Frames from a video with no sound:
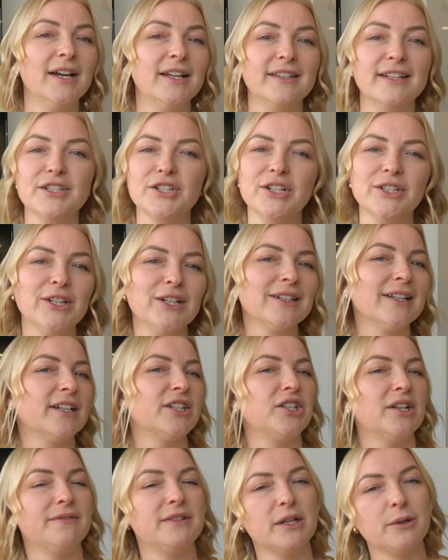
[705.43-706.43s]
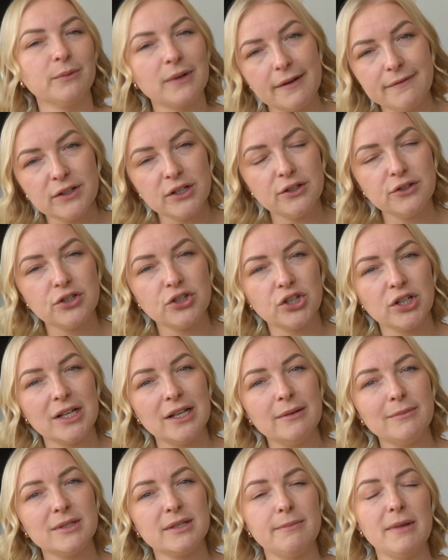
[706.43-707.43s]
This could look like shifting revenue
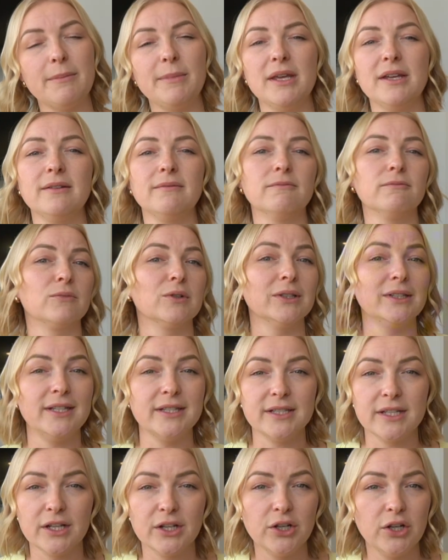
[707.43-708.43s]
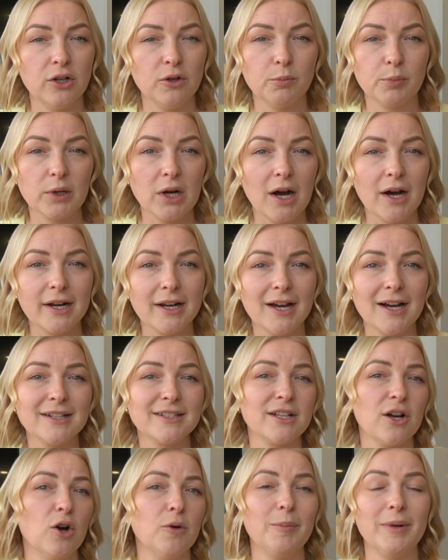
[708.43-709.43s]
streams, maybe releasing a new
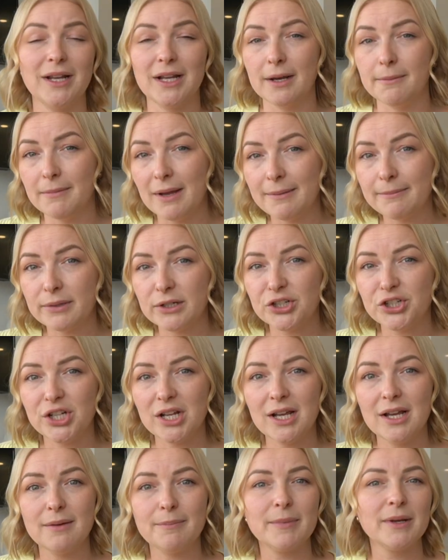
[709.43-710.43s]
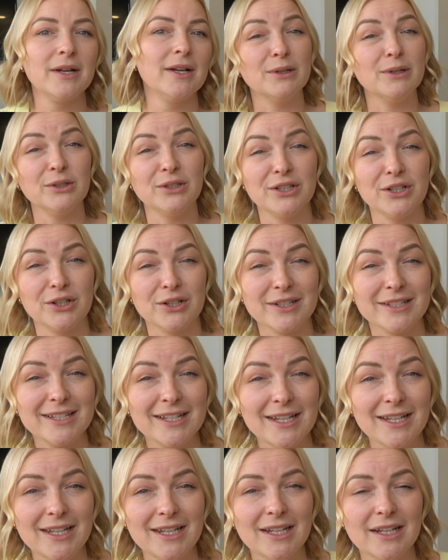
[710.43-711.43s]
product, opening a membership, building your
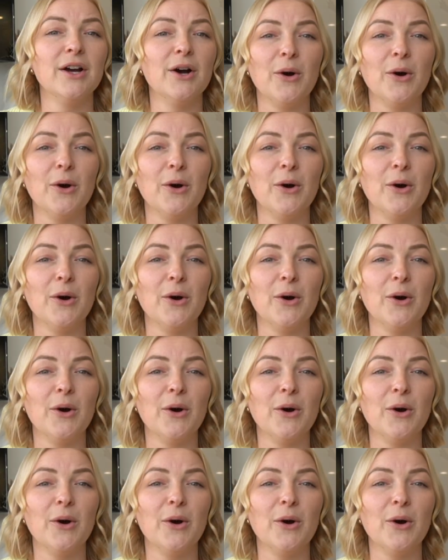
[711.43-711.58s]
team.